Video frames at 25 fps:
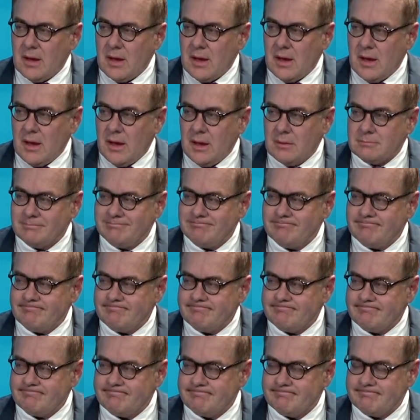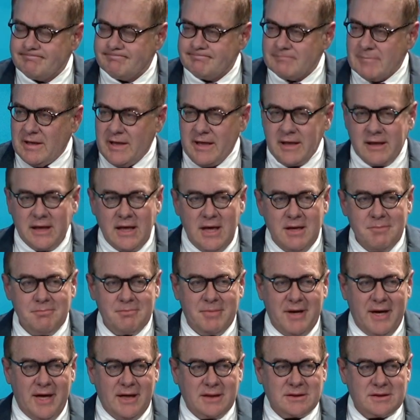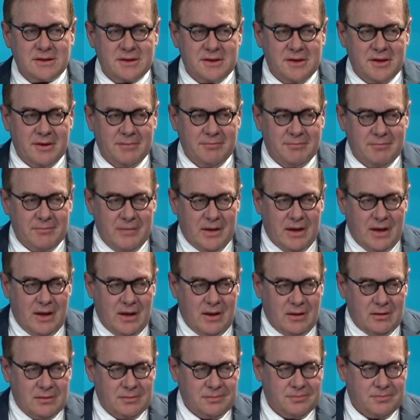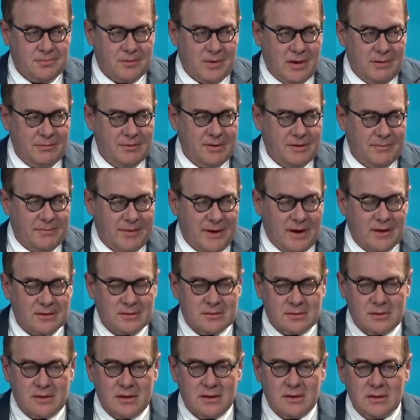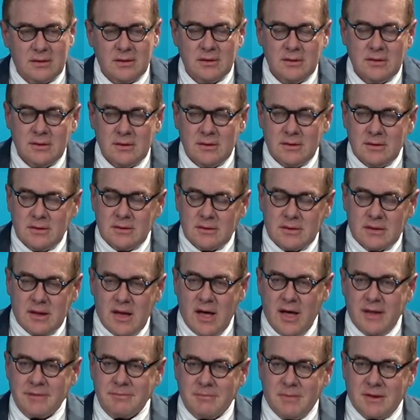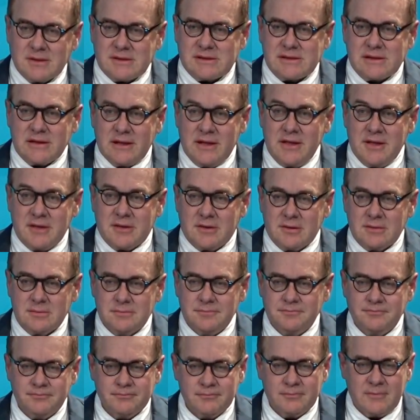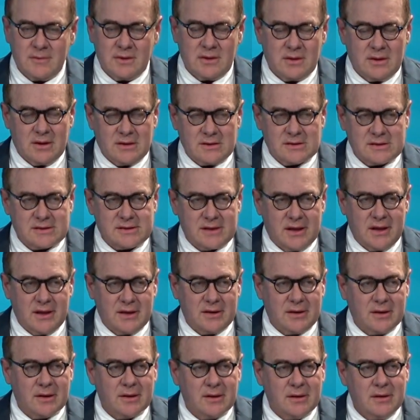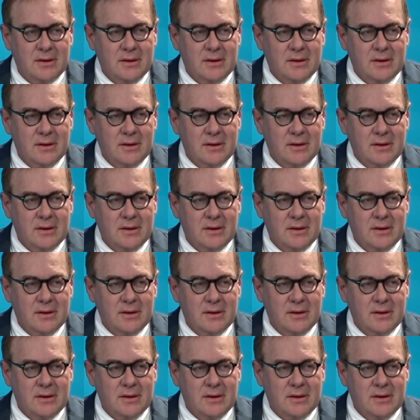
um, I came back to him uh, probably about nine months later and said,